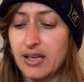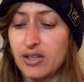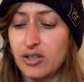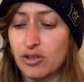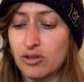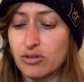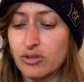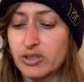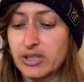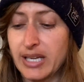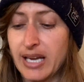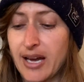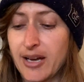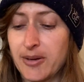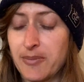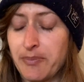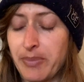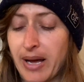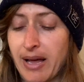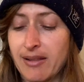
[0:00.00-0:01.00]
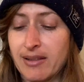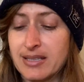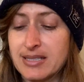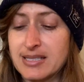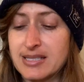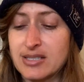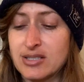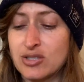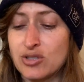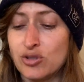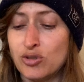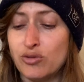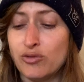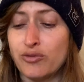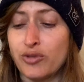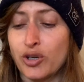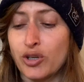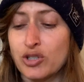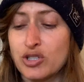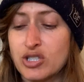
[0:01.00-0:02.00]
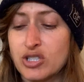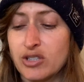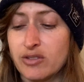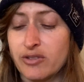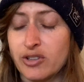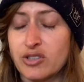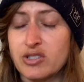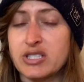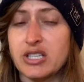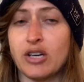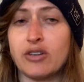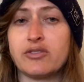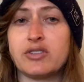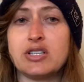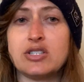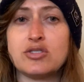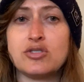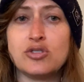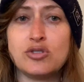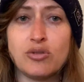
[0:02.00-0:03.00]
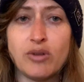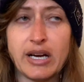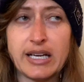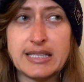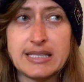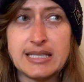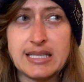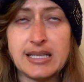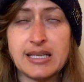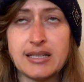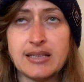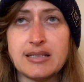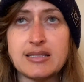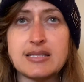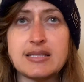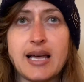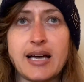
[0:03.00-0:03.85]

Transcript: You're learning how to balance this new version of yourself, these new ideas.